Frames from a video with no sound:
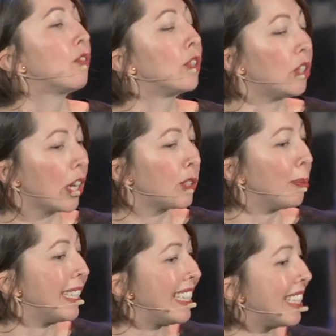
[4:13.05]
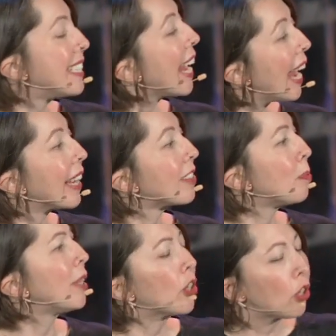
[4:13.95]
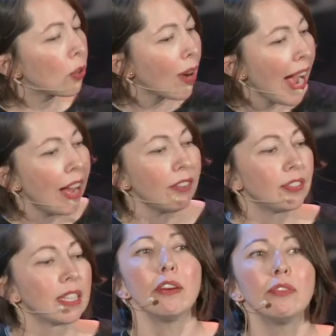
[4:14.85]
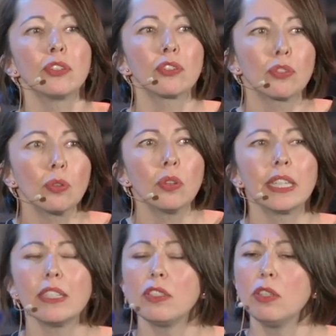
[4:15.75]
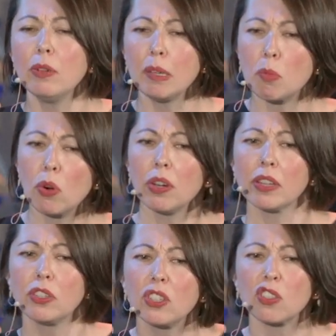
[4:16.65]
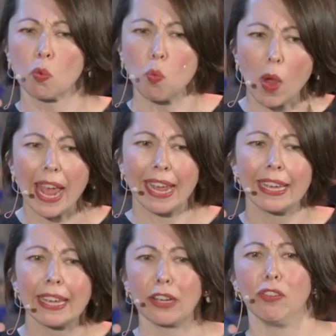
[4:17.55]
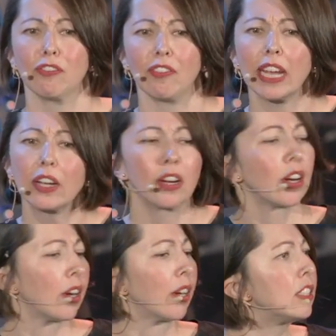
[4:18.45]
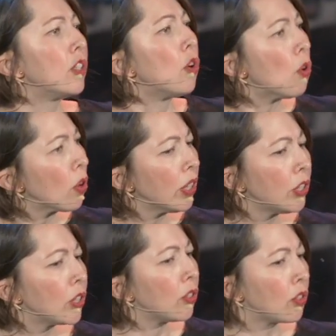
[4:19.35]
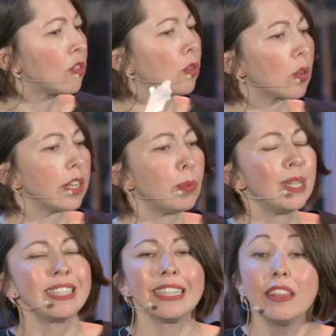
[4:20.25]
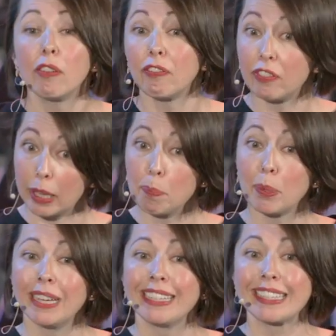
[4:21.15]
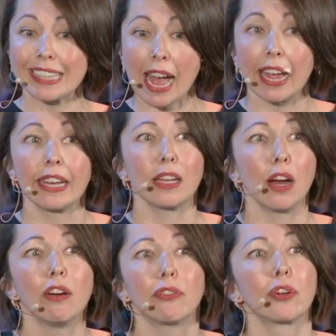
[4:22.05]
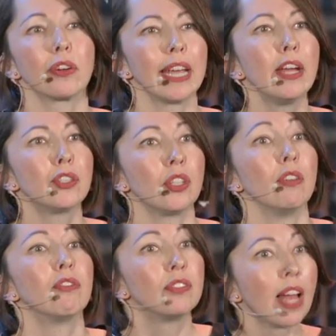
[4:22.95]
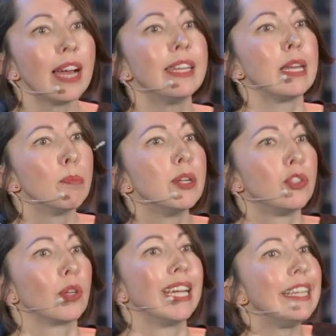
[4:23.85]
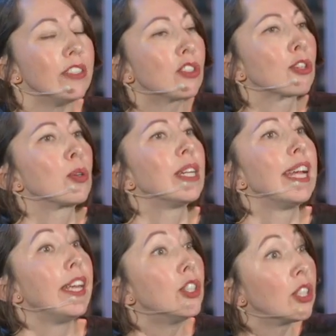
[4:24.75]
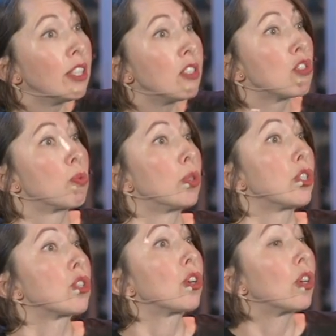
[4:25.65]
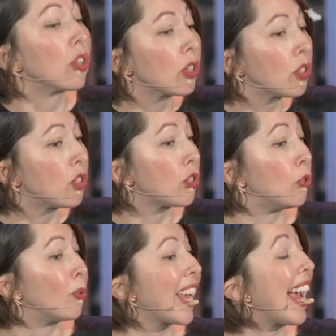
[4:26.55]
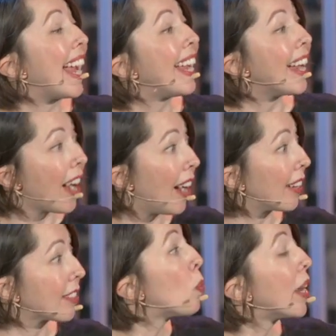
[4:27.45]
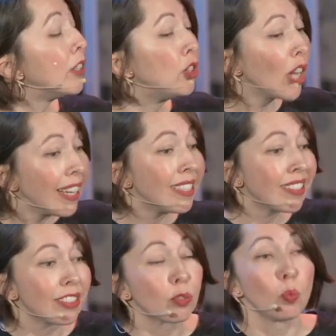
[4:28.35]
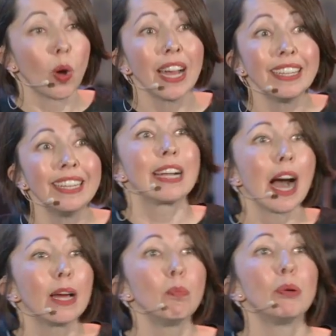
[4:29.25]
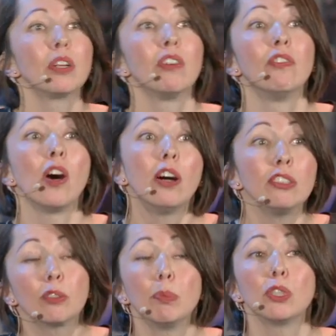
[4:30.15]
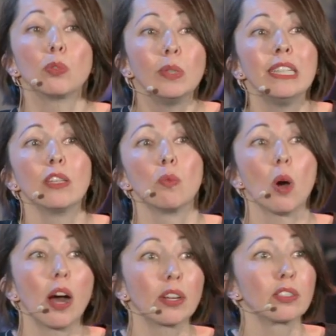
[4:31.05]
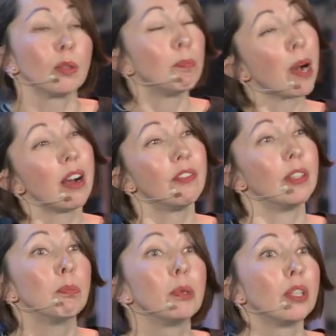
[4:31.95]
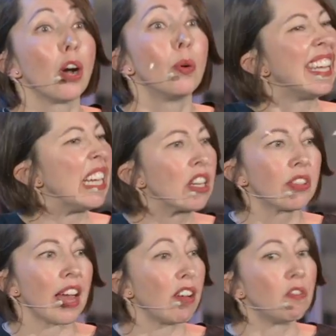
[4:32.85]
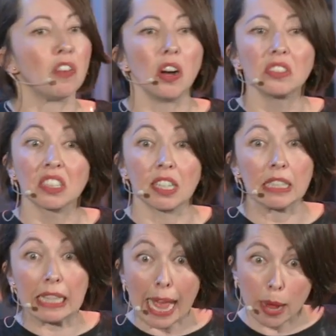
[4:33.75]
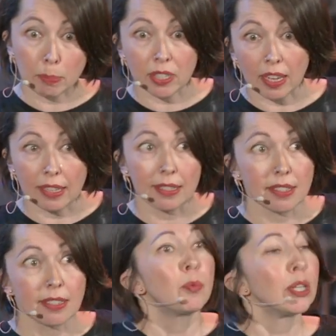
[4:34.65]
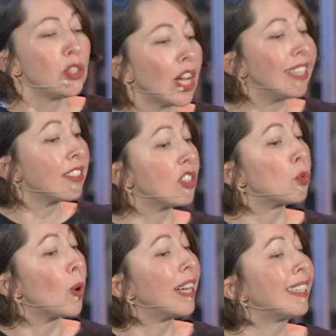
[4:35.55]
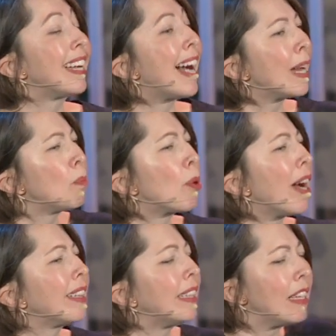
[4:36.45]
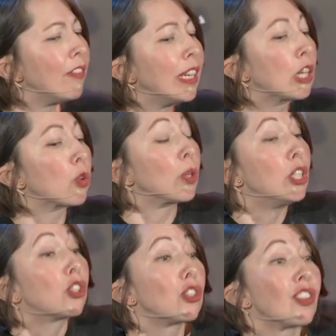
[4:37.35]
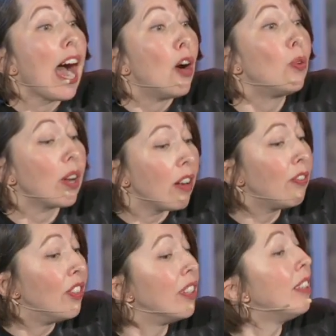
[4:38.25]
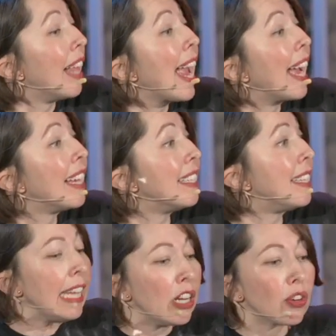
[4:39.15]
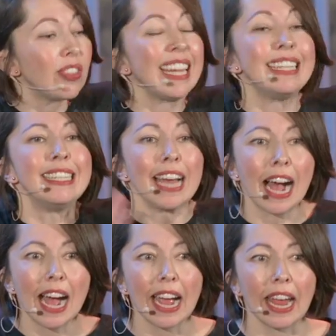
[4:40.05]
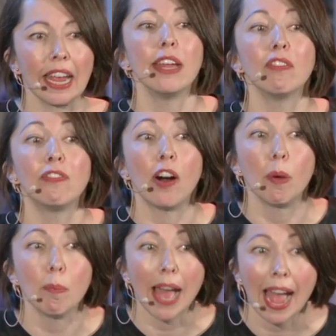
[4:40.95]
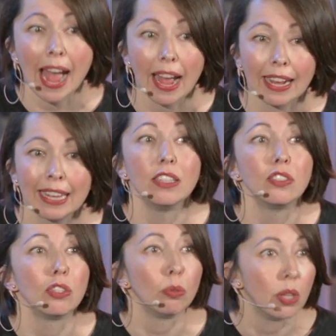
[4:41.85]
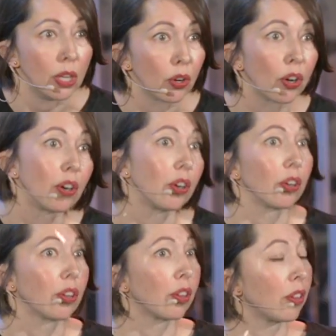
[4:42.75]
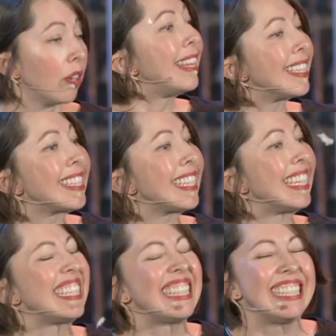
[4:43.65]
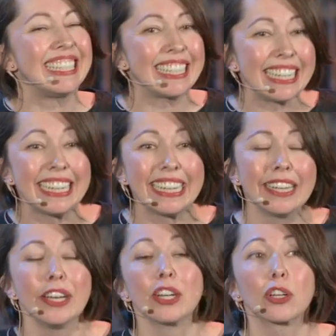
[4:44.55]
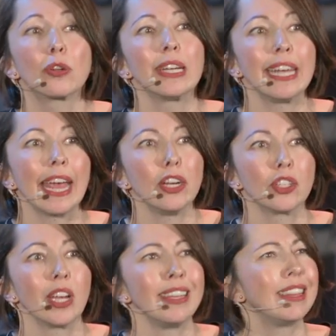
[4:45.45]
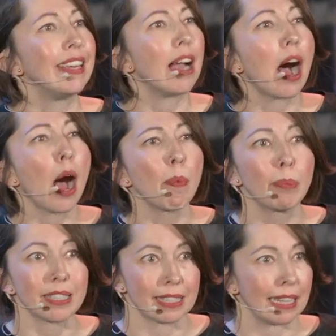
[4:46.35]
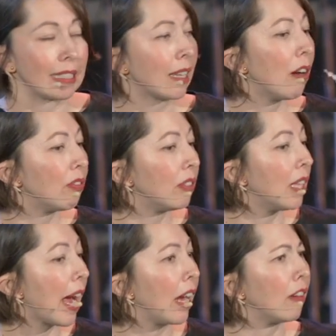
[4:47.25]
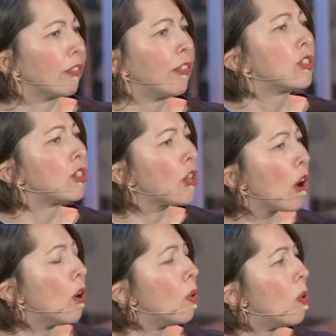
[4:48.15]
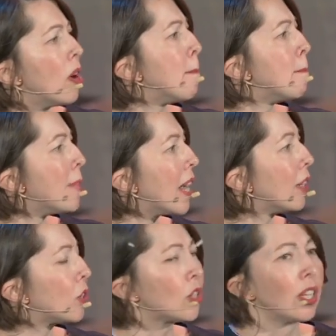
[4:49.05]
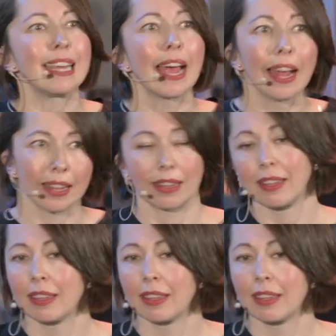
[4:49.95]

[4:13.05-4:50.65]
for judgment in the text, but the craft of the story is doing more than just wagging a finger. As an origin story, we see the flip side of creation. Flood imagery is creation's return to chaos. Where in Genesis 1, God put a vault between the waters above and below, here that vault collapses. Where in Genesis 1, God brought living creatures out of the land, here they die and fall back into the earth. This is de-creation, the opposite of life. So much death.